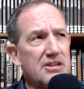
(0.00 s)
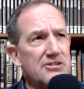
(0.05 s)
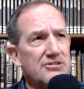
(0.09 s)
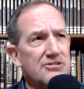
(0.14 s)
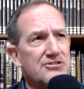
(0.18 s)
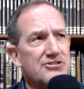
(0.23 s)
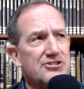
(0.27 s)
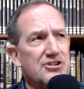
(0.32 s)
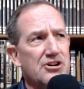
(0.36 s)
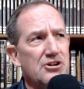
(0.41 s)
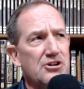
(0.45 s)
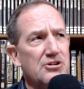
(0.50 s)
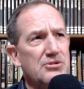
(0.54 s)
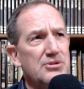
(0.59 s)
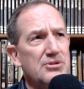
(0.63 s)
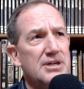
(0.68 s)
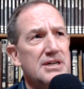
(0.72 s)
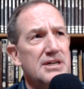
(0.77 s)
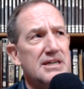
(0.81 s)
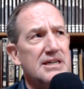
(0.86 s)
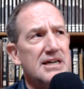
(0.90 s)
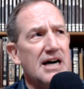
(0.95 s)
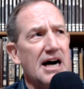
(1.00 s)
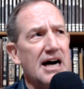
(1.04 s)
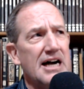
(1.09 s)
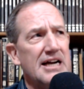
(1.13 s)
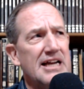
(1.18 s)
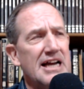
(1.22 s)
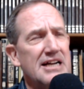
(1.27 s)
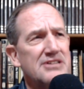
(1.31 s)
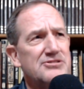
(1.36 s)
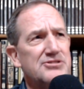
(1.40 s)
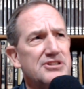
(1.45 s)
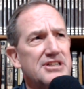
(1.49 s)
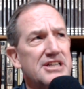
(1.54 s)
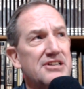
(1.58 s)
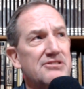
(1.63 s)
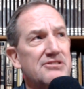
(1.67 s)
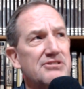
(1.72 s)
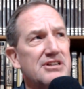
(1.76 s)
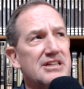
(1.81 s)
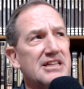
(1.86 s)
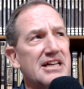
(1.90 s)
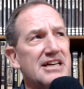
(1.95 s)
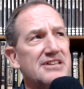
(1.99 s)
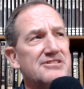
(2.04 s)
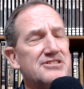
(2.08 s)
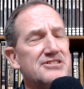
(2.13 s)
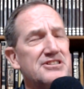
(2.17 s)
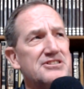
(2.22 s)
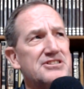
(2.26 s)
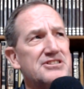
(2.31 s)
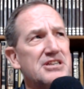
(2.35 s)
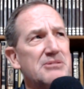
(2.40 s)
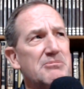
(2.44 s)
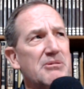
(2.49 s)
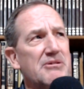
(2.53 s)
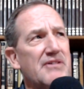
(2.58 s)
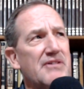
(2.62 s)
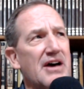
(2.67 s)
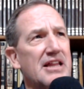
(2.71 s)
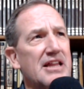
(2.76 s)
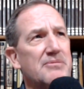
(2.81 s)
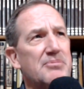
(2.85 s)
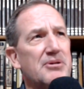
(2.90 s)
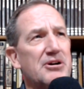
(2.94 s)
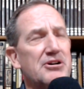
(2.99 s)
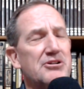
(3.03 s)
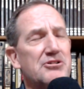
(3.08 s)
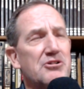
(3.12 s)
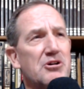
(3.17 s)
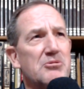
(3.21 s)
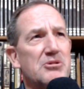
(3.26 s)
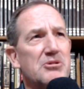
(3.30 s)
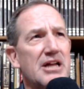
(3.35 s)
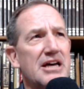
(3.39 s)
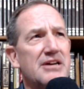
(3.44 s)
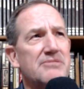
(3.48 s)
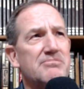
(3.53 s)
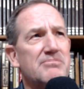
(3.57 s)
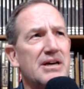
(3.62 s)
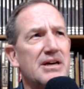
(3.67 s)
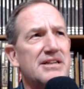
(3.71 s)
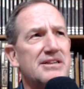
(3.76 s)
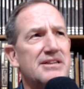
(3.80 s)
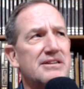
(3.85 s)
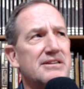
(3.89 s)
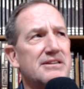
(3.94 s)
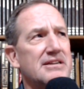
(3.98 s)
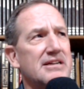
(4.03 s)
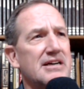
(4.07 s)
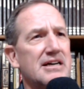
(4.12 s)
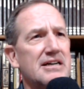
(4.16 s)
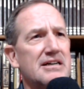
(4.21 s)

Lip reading: So I actually didn't realize that Simi Valley Paranormal had been